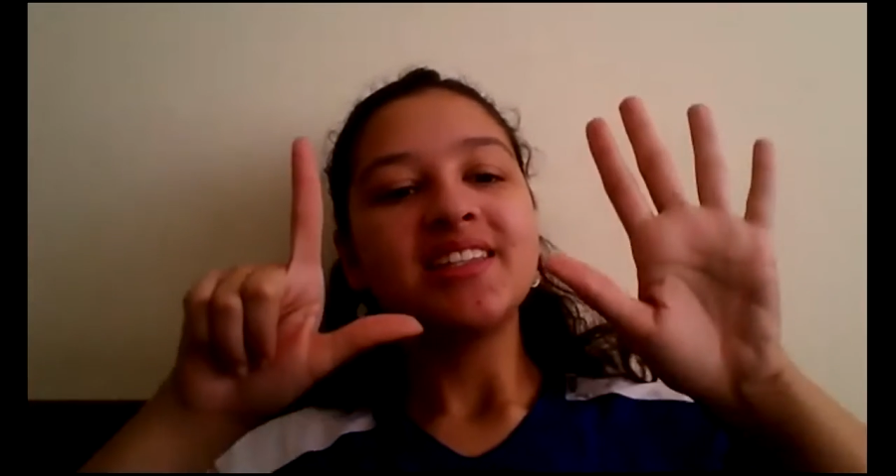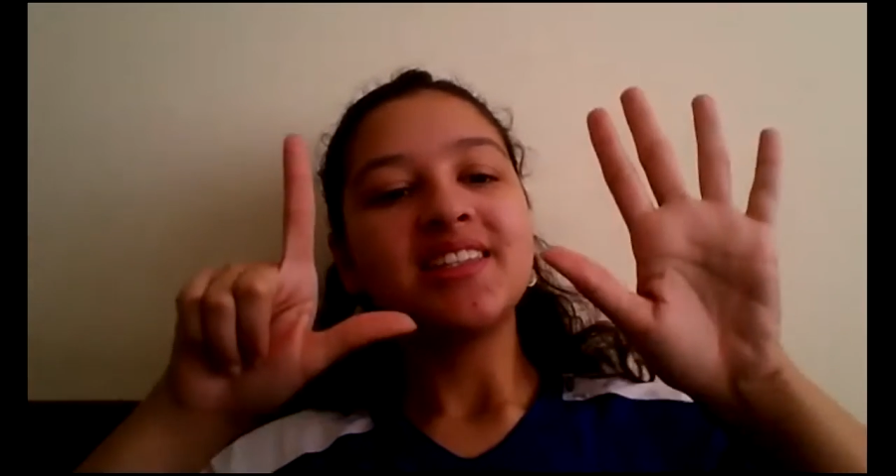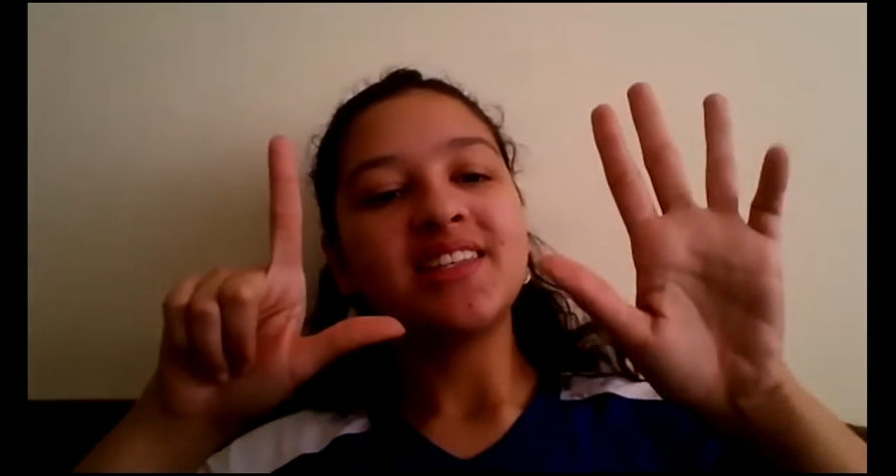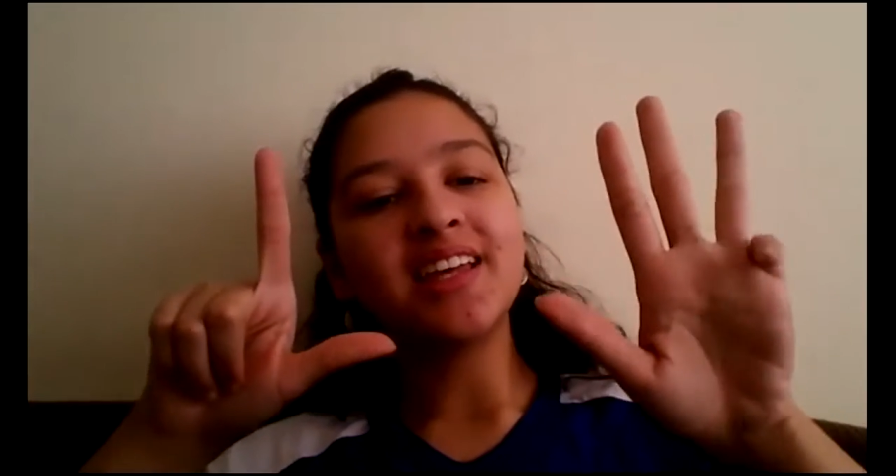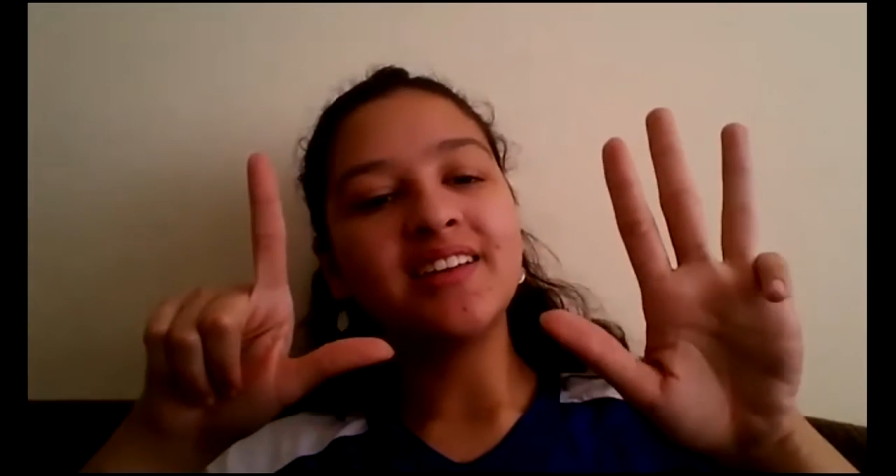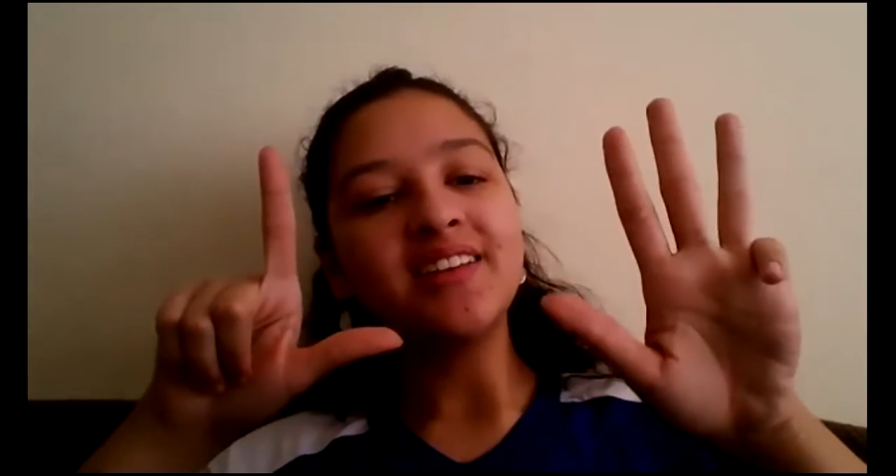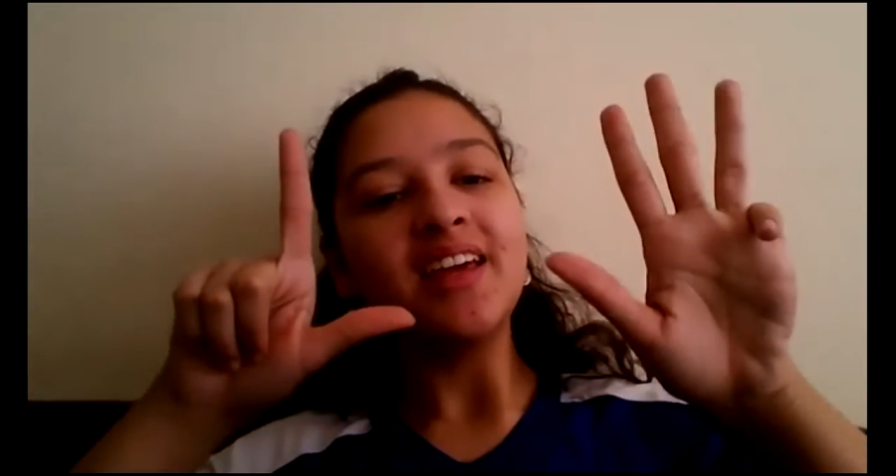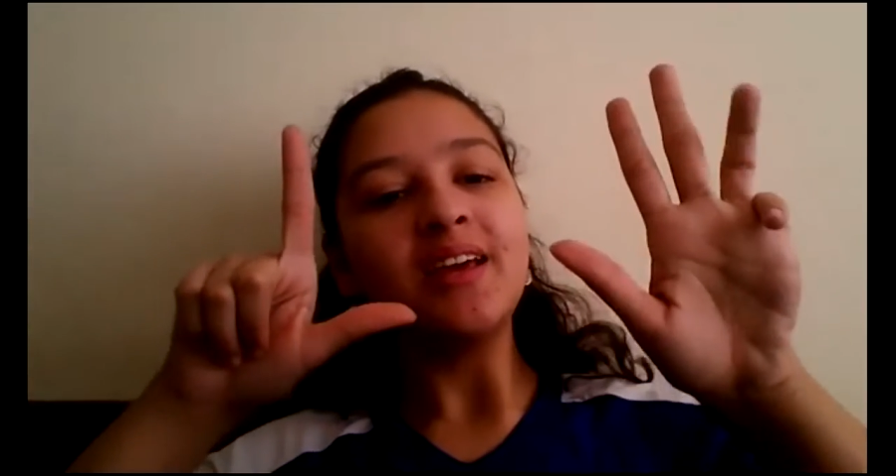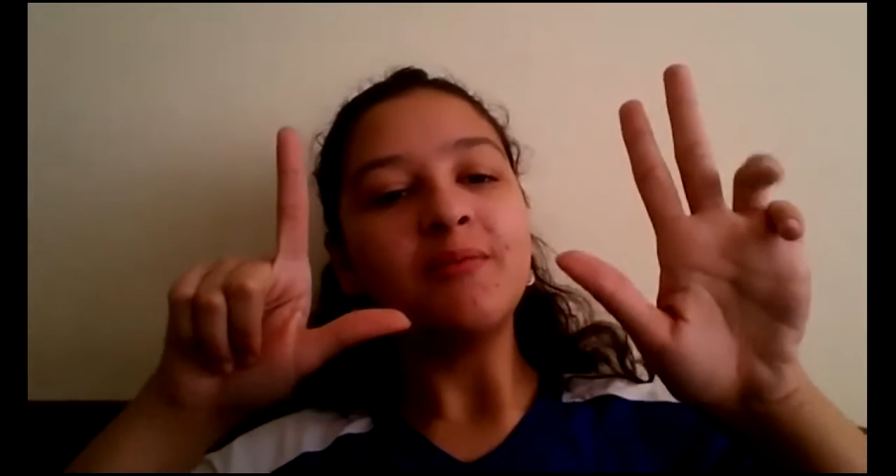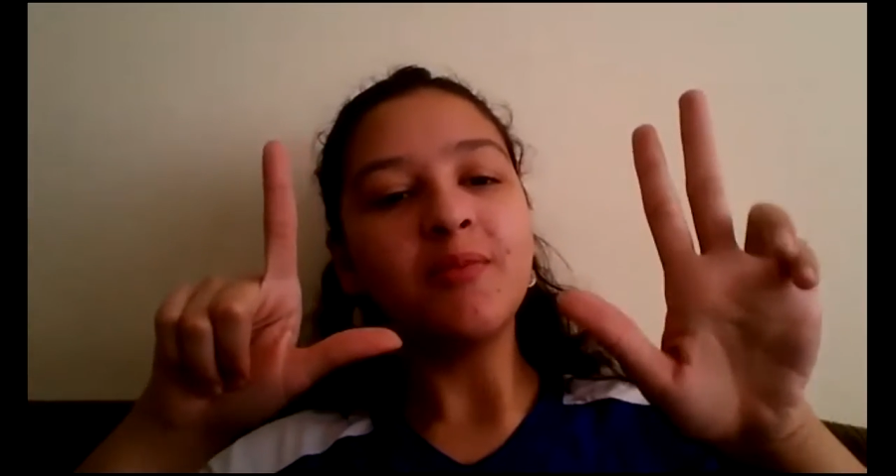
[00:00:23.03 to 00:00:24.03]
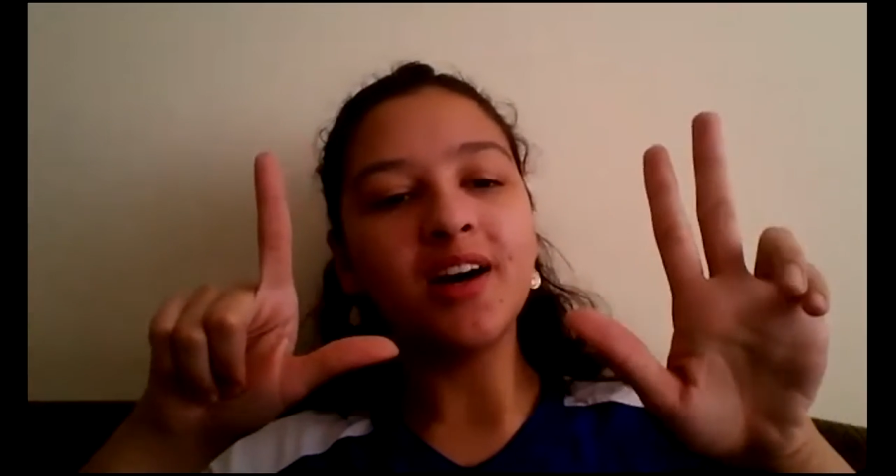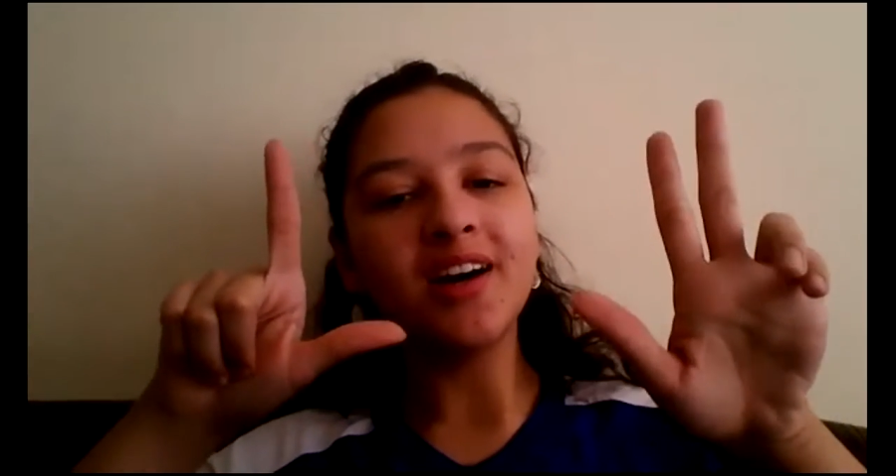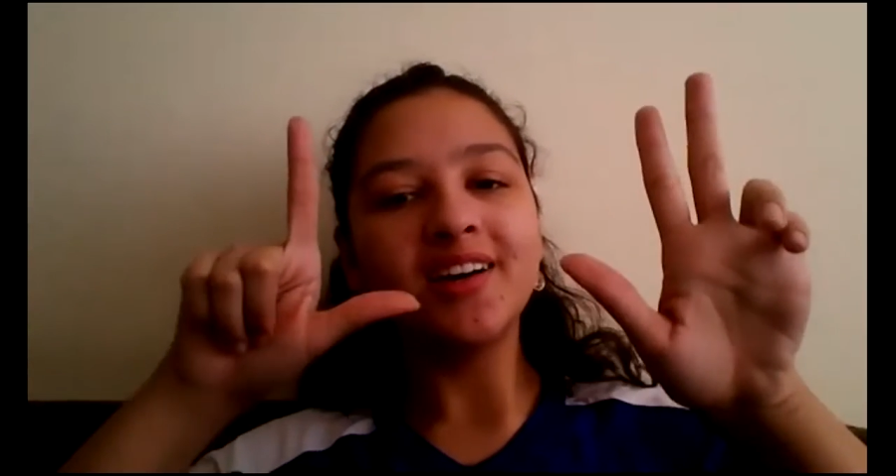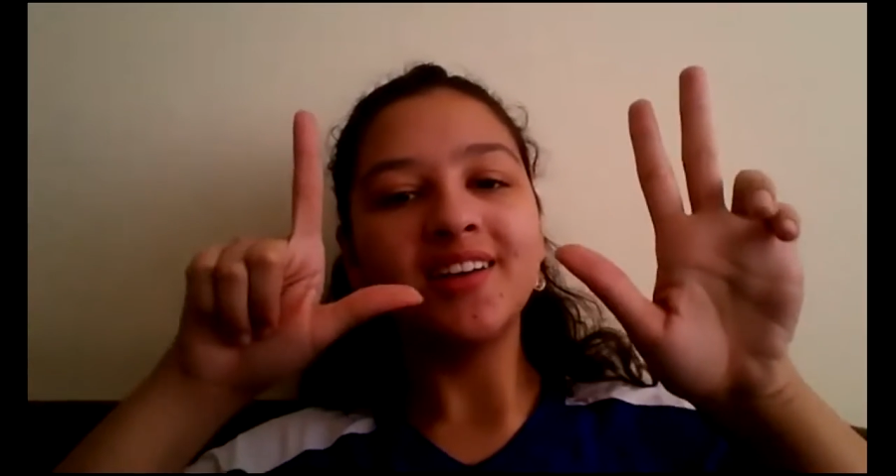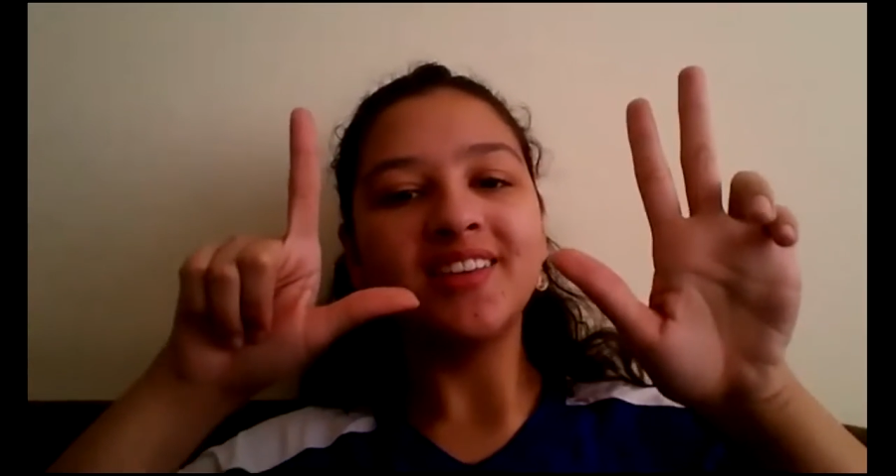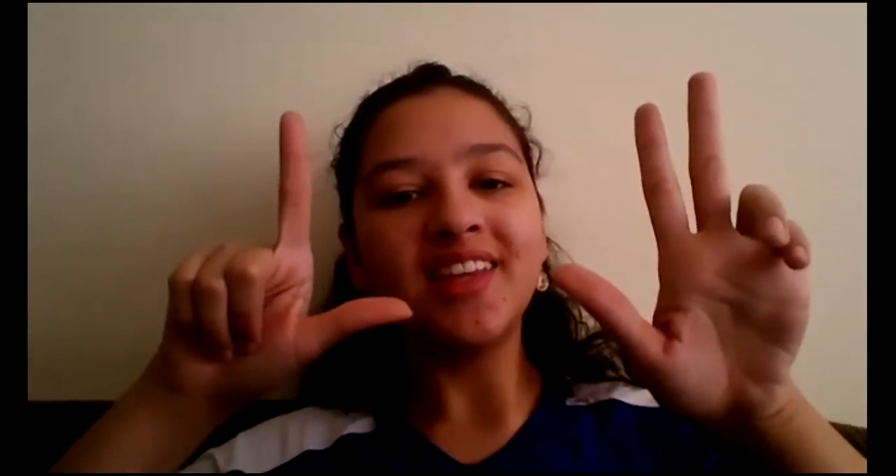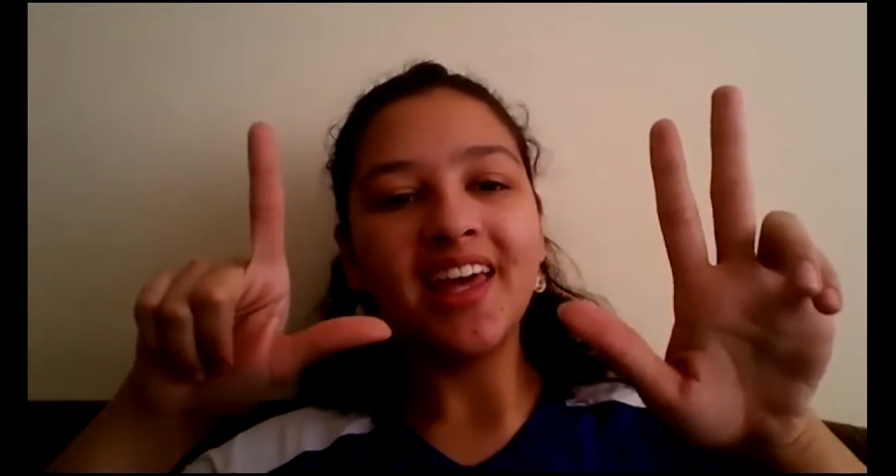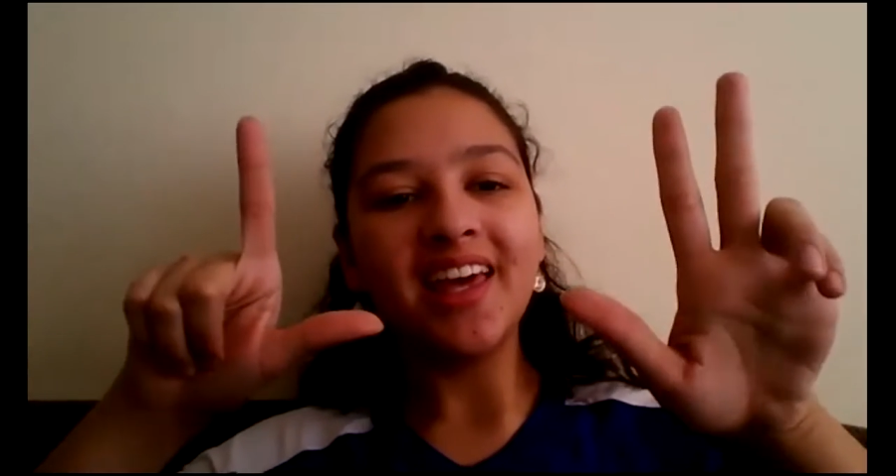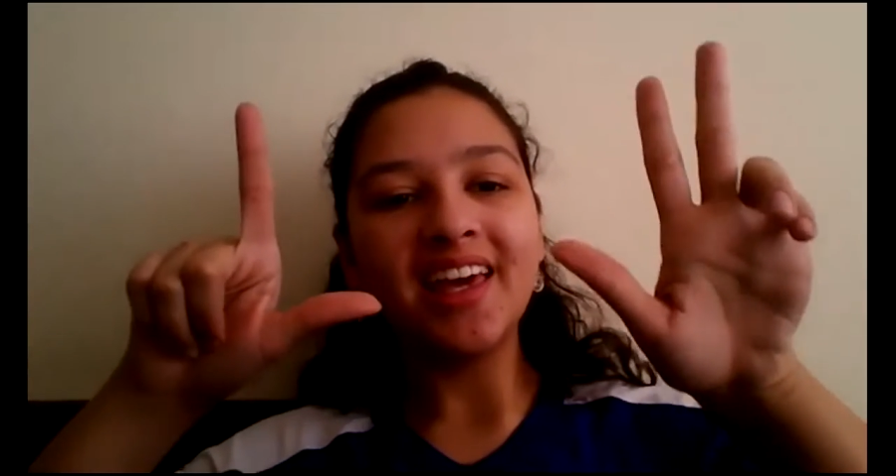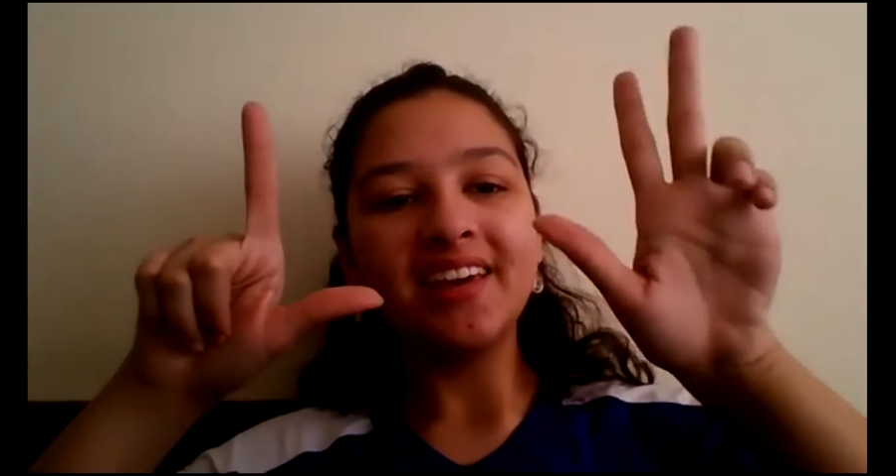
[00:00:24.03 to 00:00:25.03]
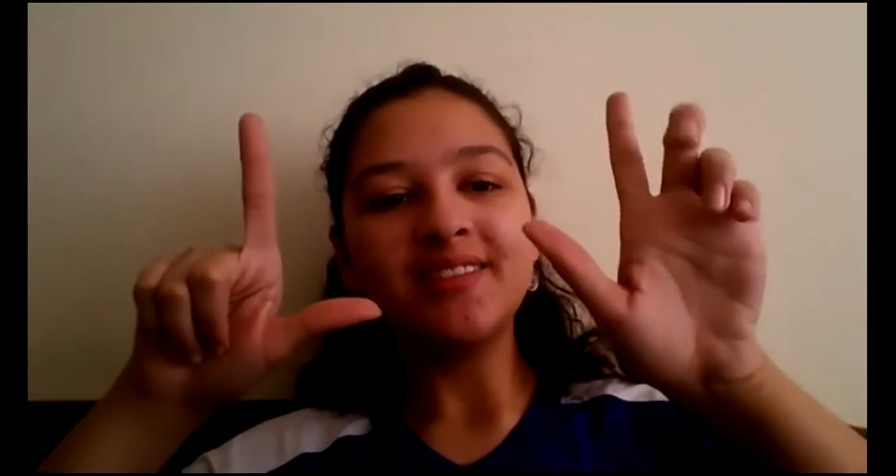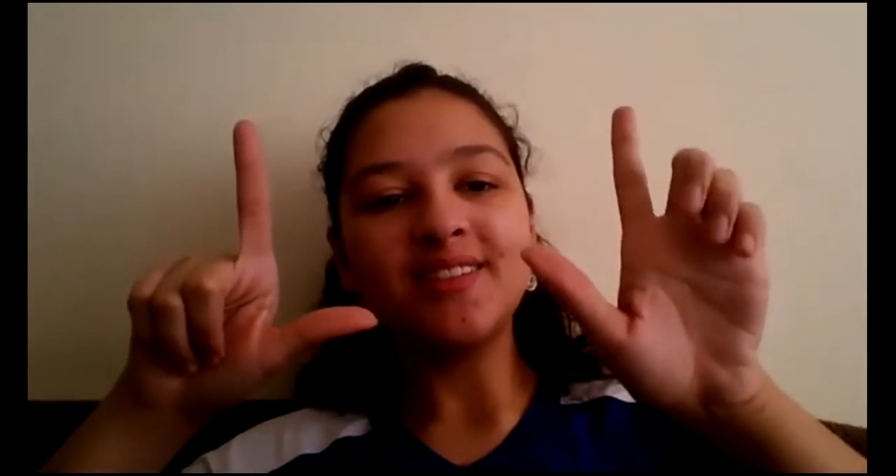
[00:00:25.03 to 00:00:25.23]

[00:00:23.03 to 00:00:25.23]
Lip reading: Sunday, Monday,